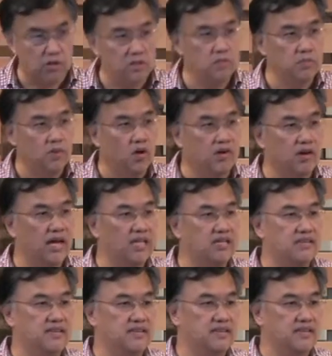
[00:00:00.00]

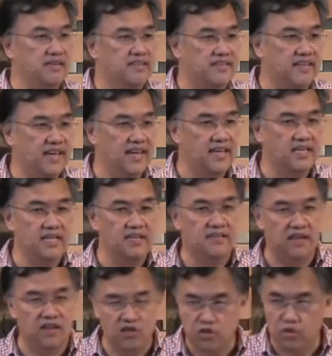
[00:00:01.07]
immorality is any
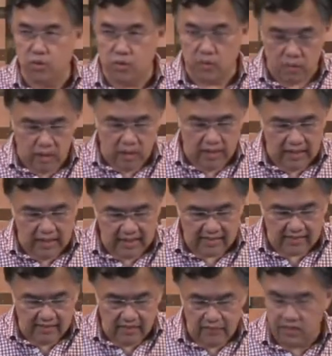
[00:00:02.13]
sexual
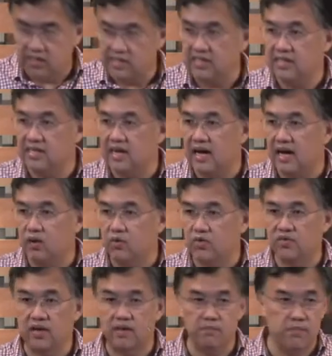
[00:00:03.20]
activity
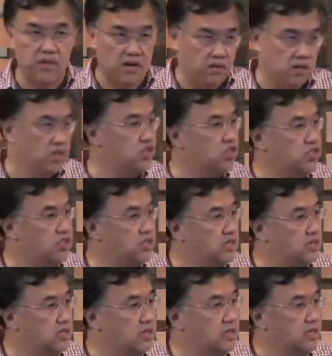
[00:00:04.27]
outside marriage,
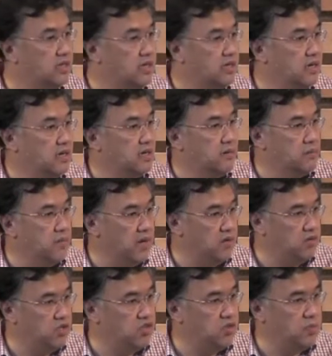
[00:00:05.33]
a
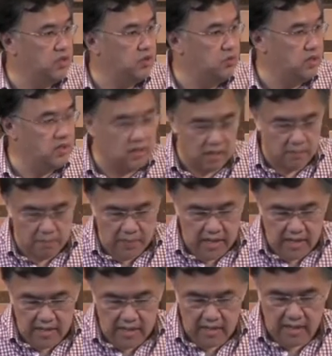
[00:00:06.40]
marriage between a
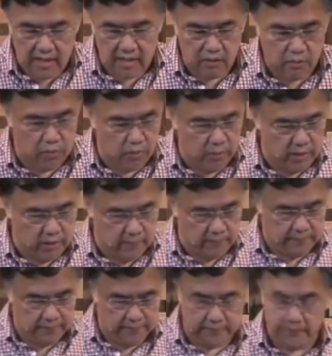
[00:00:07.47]
man and a woman.
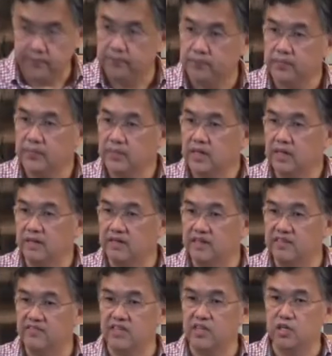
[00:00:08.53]

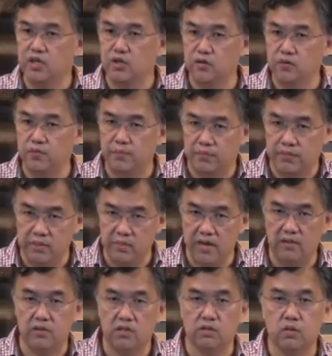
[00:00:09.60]
This includes
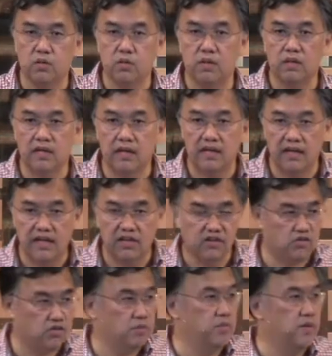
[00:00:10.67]
premarital,
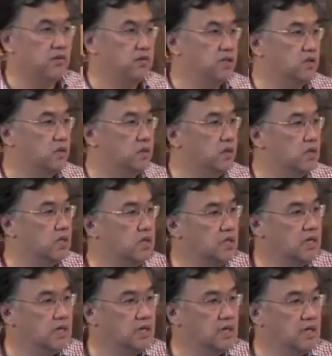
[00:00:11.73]
extramarital,
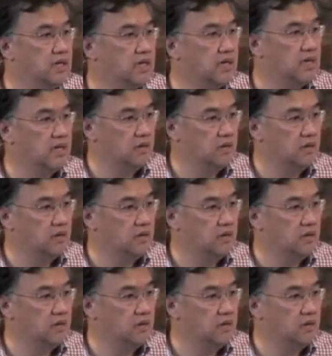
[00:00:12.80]
and